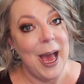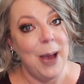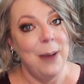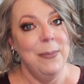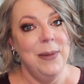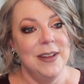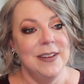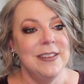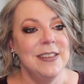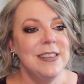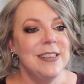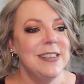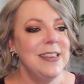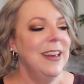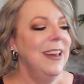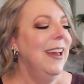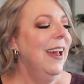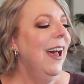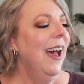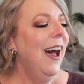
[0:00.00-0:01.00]
almonds.
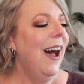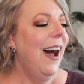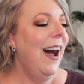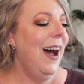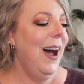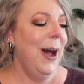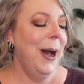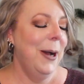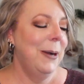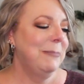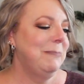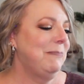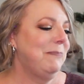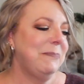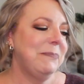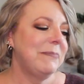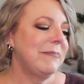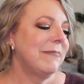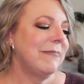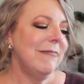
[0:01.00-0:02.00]
Uh,
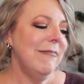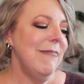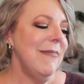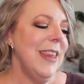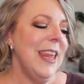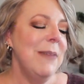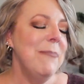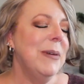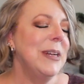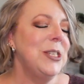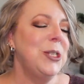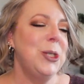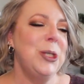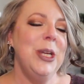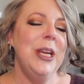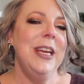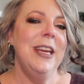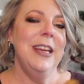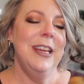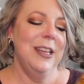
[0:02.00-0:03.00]
but
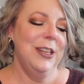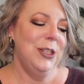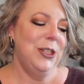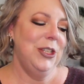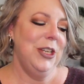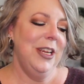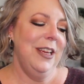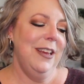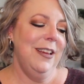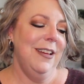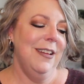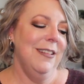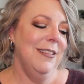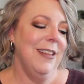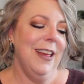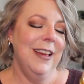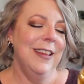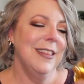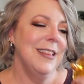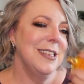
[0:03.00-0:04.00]
she, she
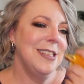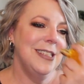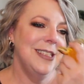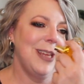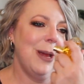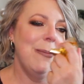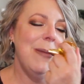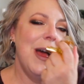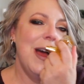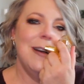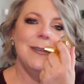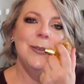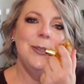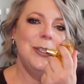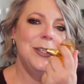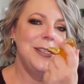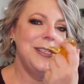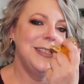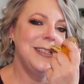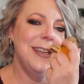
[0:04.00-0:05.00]
like this somehow
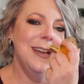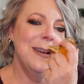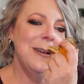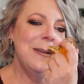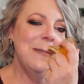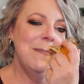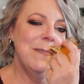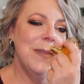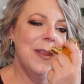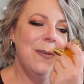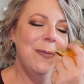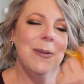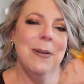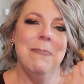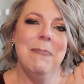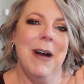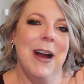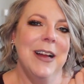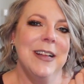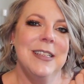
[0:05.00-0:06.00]
just,
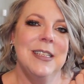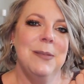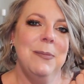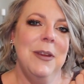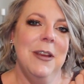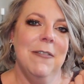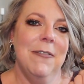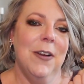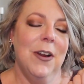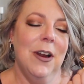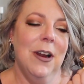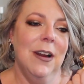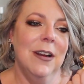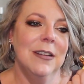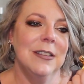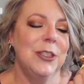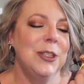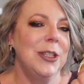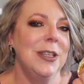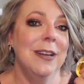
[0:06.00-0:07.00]
reminds me of
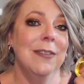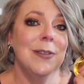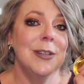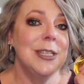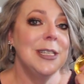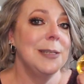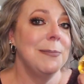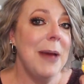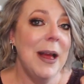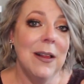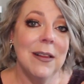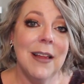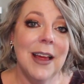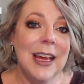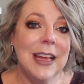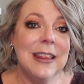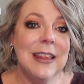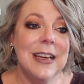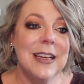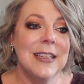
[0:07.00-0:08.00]
her. She never smelt
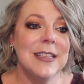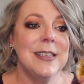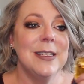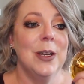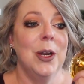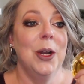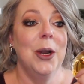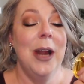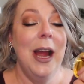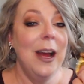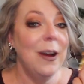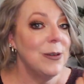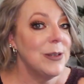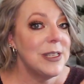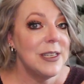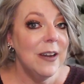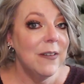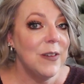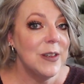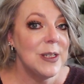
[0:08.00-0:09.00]
like this. Her
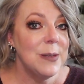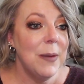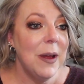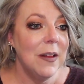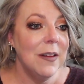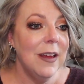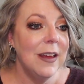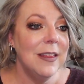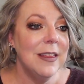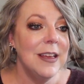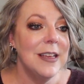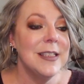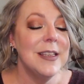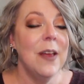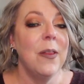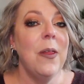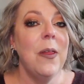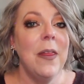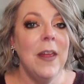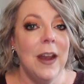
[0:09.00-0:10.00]
house never smelt like this
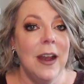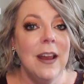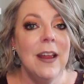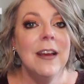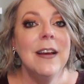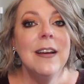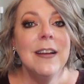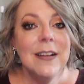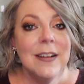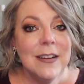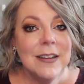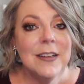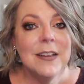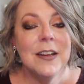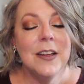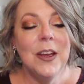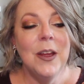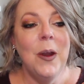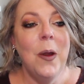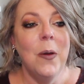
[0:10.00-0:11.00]
other than,
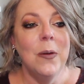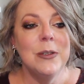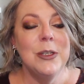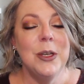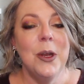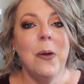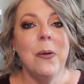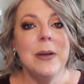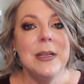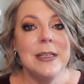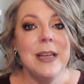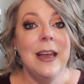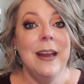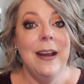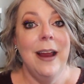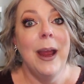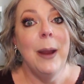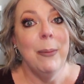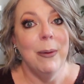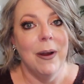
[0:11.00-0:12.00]
you know, she always
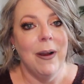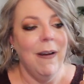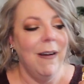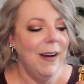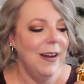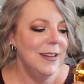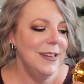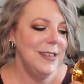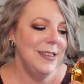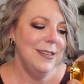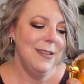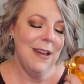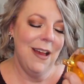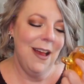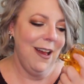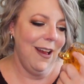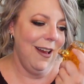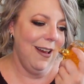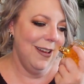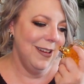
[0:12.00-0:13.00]
ate apricots.
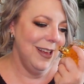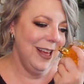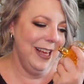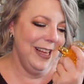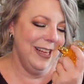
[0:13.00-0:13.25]
Uh,